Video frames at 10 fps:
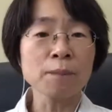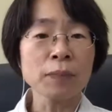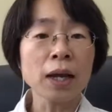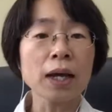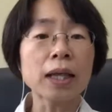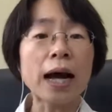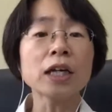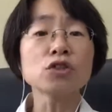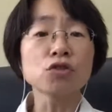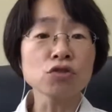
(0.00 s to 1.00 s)
And I
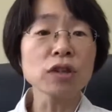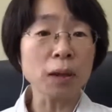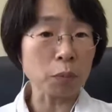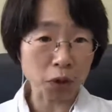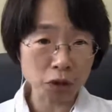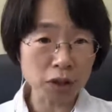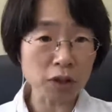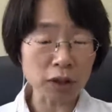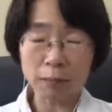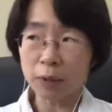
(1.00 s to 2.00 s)
do that personally,
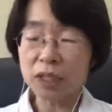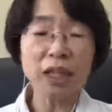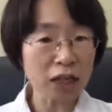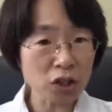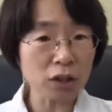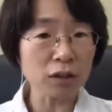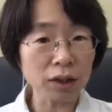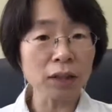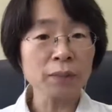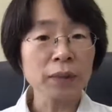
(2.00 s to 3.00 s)
I mean, intentionally.
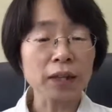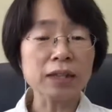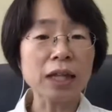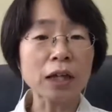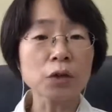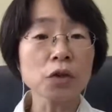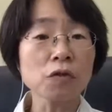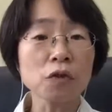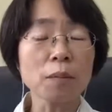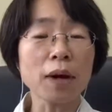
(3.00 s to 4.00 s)
That's not only
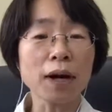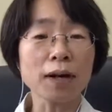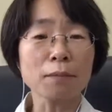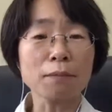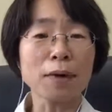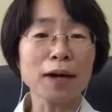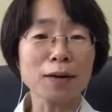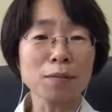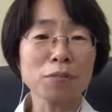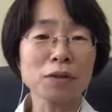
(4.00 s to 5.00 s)
for my
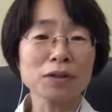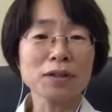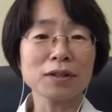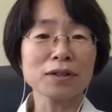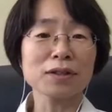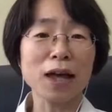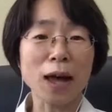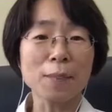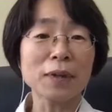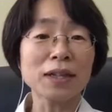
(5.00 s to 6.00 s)
personal
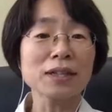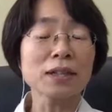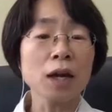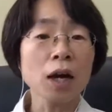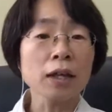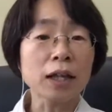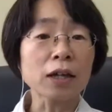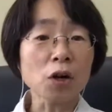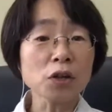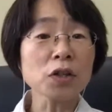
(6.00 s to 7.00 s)
happiness, that
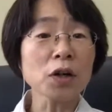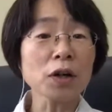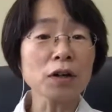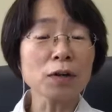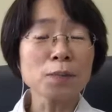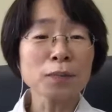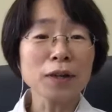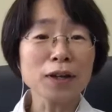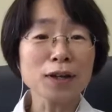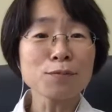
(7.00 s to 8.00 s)
also
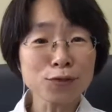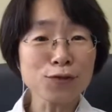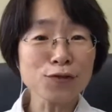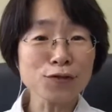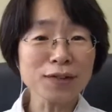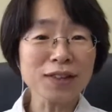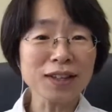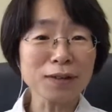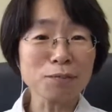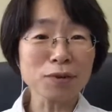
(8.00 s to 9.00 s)
improves
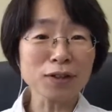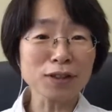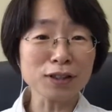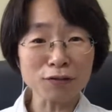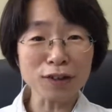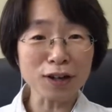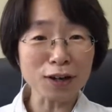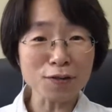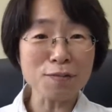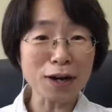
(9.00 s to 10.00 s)
the productivity
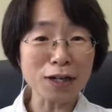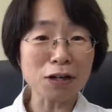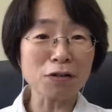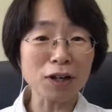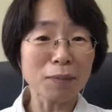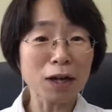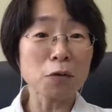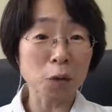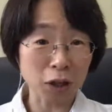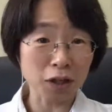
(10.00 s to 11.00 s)
of my career, my
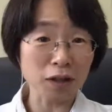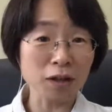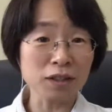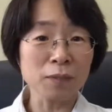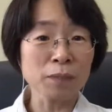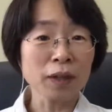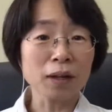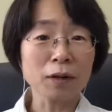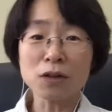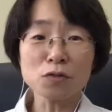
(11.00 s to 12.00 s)
work,
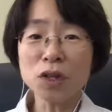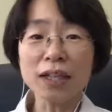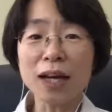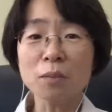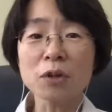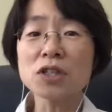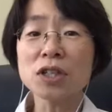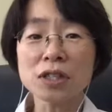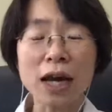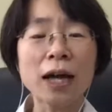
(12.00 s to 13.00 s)
because we are not
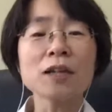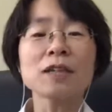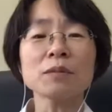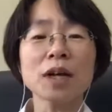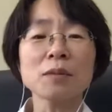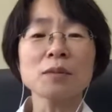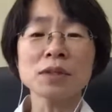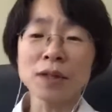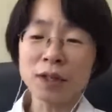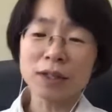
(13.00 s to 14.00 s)
machines. I sometimes
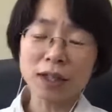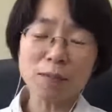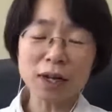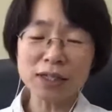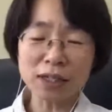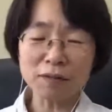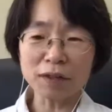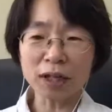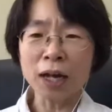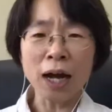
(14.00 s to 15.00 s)
tell myself,
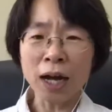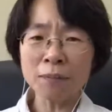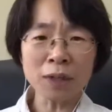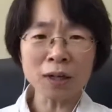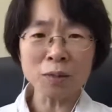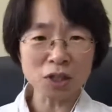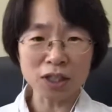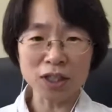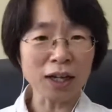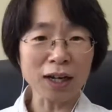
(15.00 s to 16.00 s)
like, I'm not a
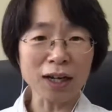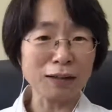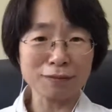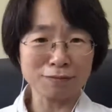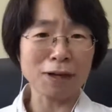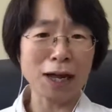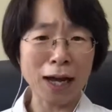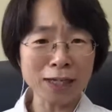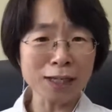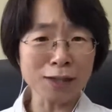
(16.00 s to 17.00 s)
machine.
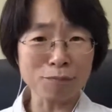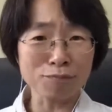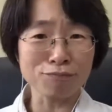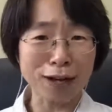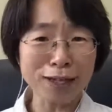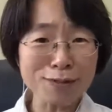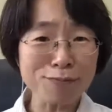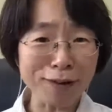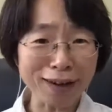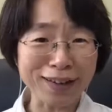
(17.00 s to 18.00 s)
I need
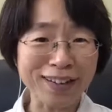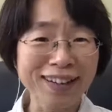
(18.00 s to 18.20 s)
break.